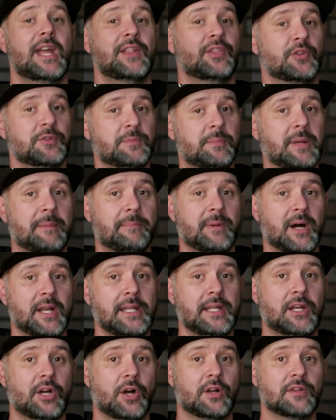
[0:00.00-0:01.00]
and those big
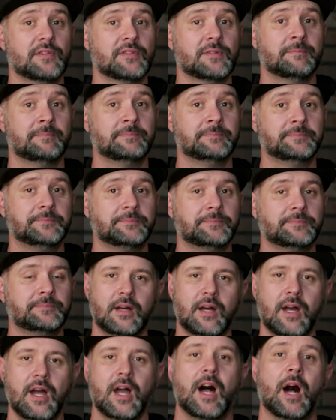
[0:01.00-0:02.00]
body cars.
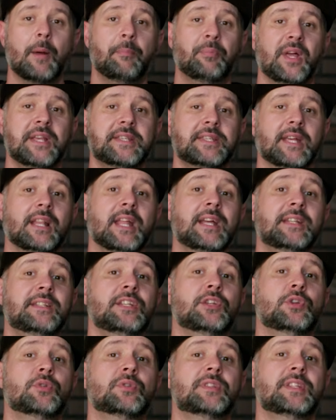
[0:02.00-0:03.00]
A place I like
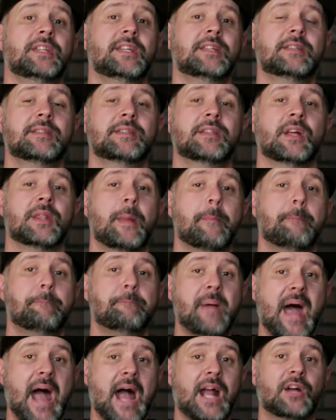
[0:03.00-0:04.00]
to use these is on the
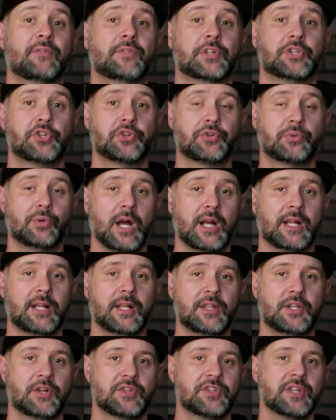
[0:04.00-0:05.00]
back of a
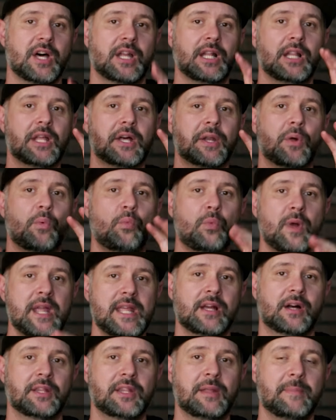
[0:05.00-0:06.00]
truck. There's not a lot of
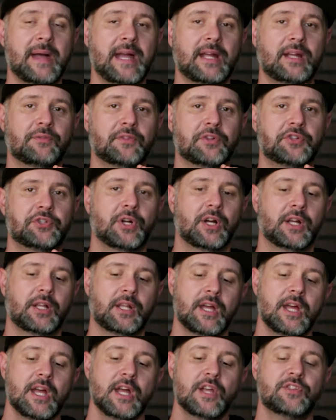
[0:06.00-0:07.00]
weight on the back of the
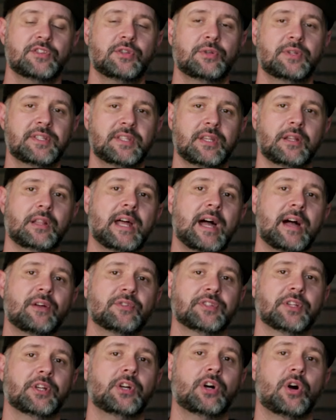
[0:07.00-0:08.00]
truck, so this
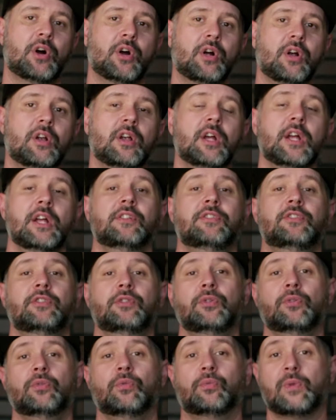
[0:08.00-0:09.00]
allows the car
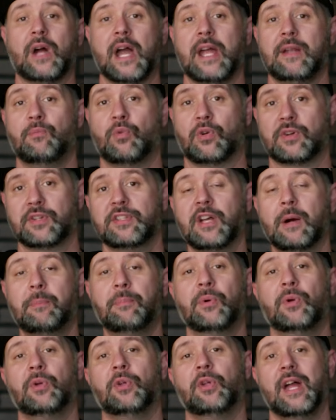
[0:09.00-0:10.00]
to ride more
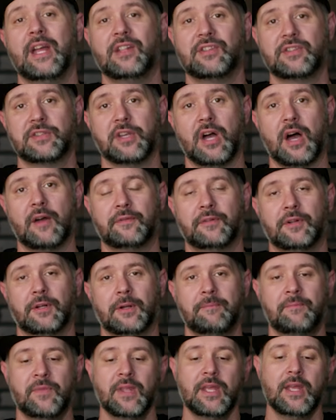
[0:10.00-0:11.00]
supple and softer.